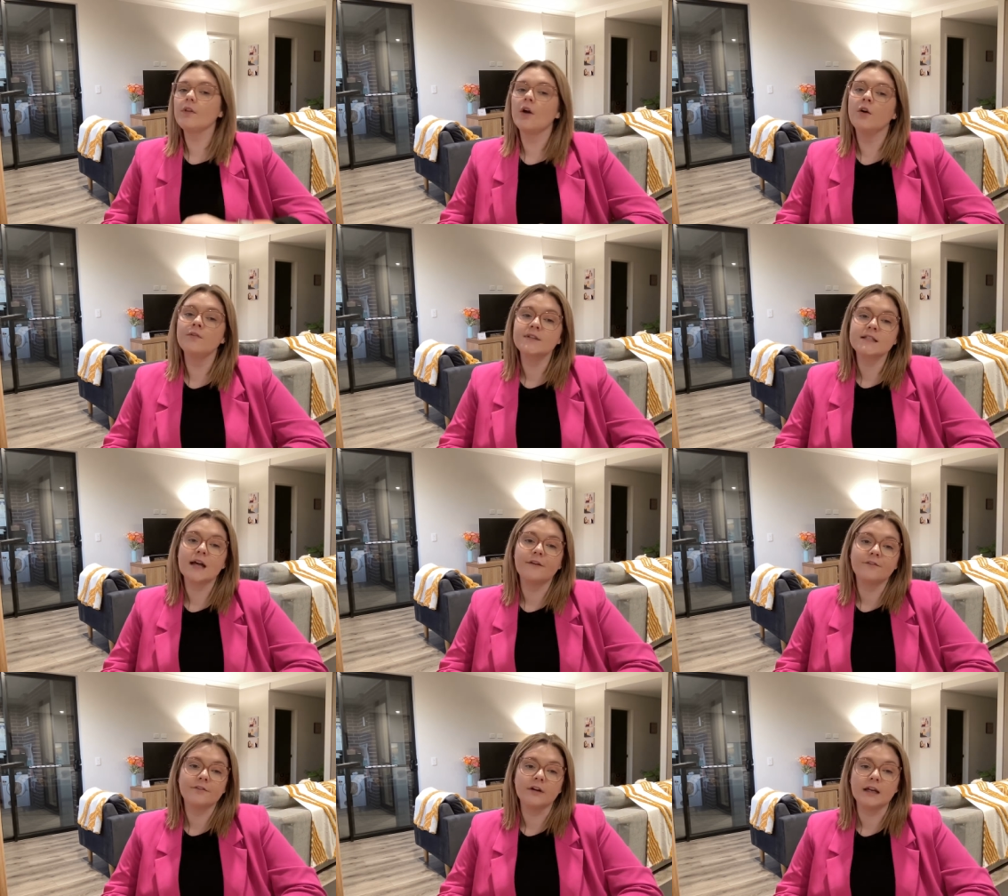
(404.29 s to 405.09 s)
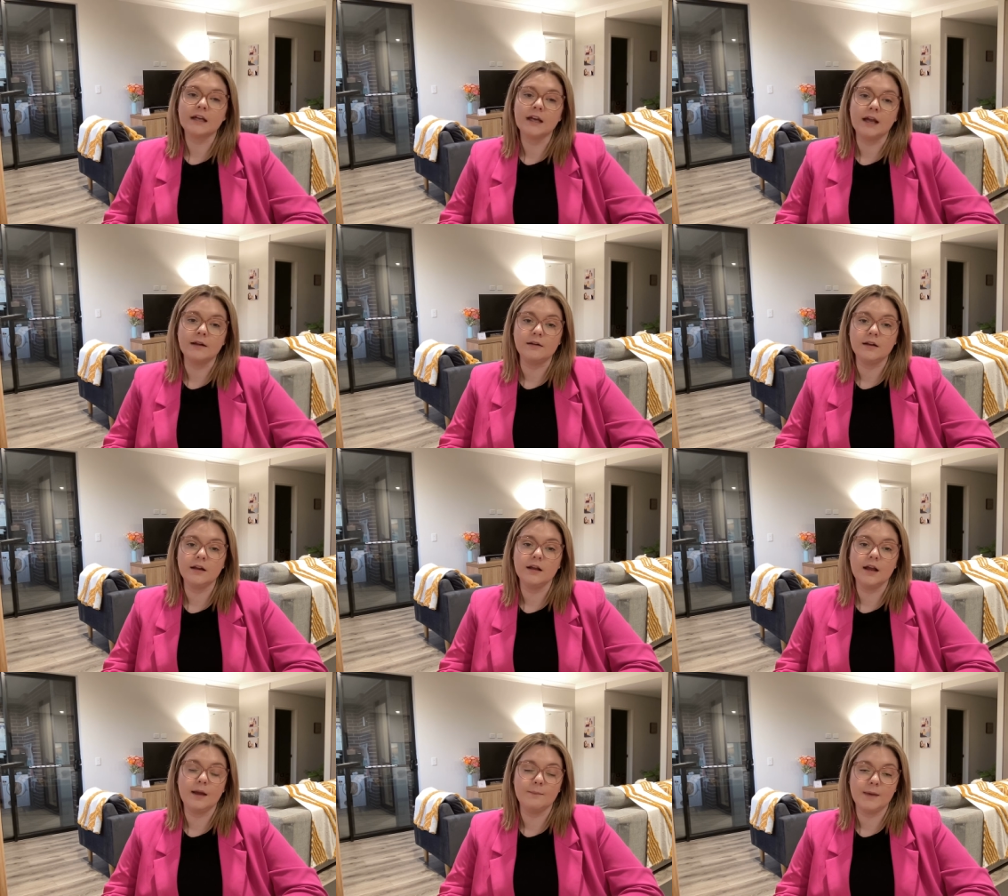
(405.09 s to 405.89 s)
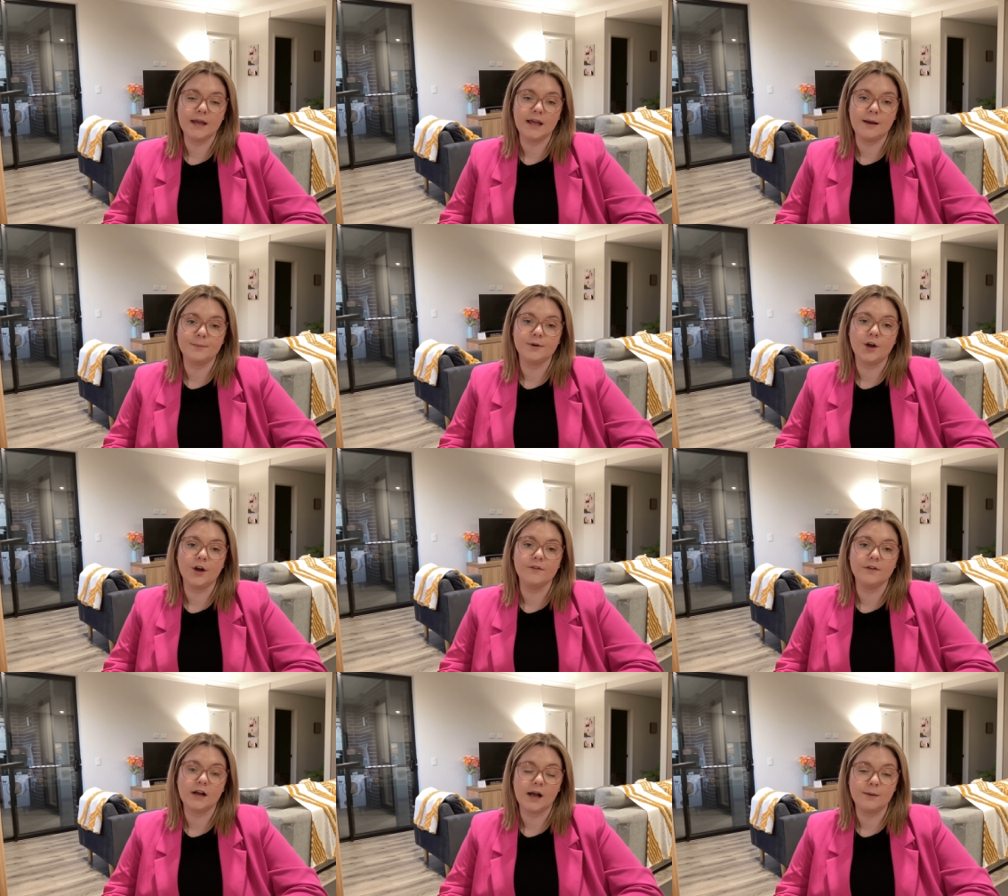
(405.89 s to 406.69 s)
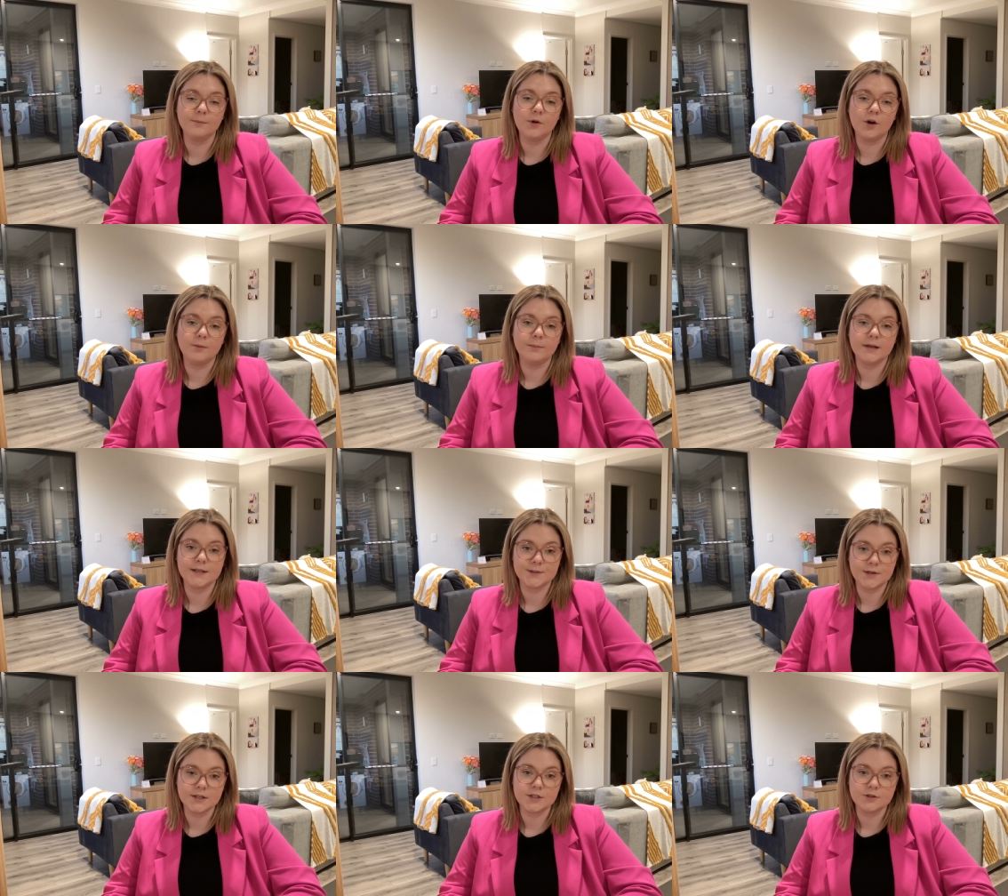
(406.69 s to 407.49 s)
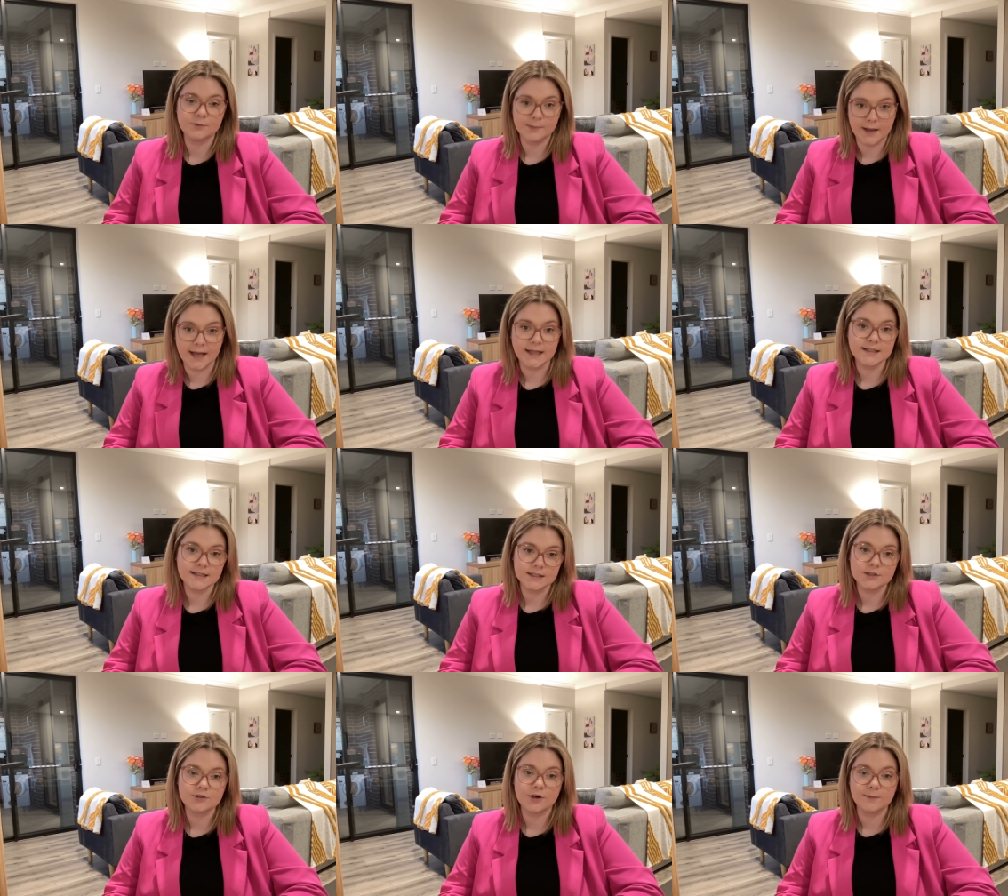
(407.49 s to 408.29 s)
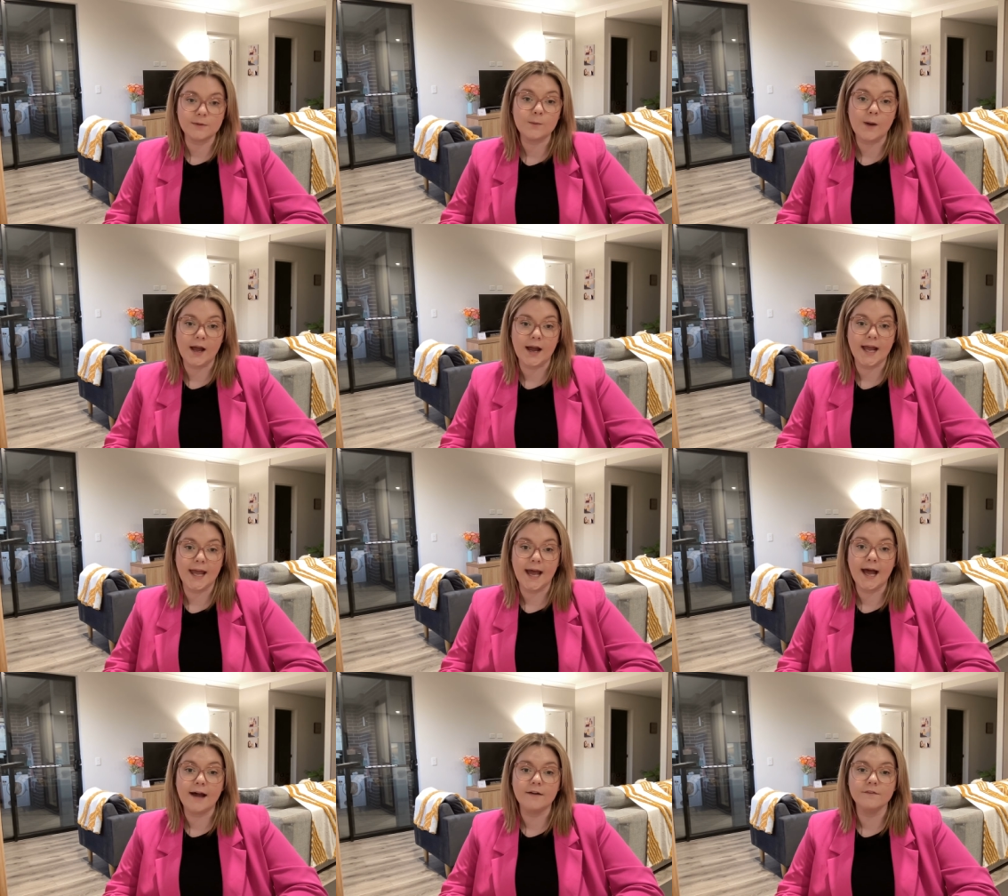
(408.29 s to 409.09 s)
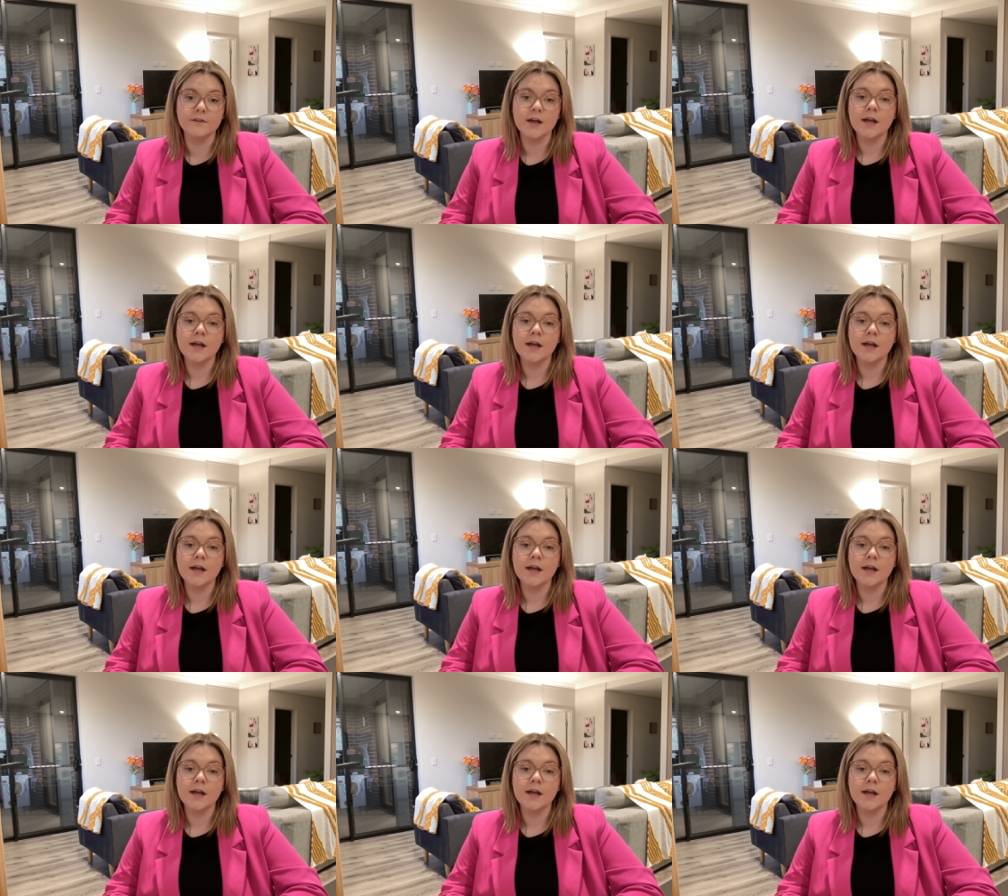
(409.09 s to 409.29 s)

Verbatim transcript: of suffering and being able to overcome complex regional pain syndrome the way I have.